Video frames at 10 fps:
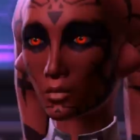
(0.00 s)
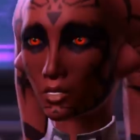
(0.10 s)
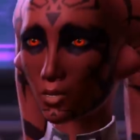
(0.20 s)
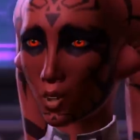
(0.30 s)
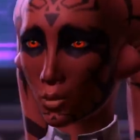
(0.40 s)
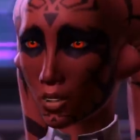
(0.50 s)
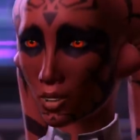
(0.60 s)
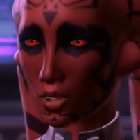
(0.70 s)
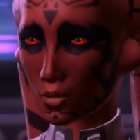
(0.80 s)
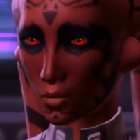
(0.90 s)
But for a while
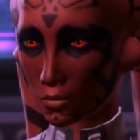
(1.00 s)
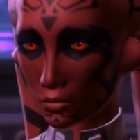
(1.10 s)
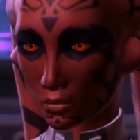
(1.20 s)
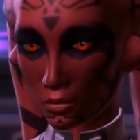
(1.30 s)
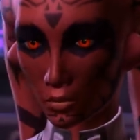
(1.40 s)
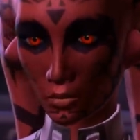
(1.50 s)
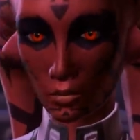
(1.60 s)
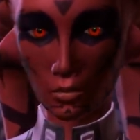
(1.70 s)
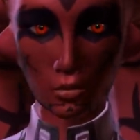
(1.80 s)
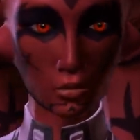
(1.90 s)
there,
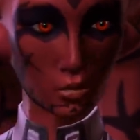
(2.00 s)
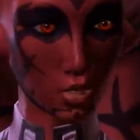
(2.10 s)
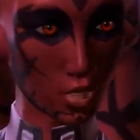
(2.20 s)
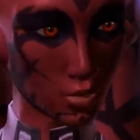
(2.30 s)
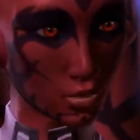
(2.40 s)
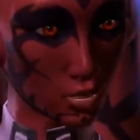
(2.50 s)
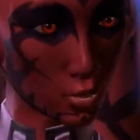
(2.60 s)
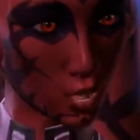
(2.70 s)
I really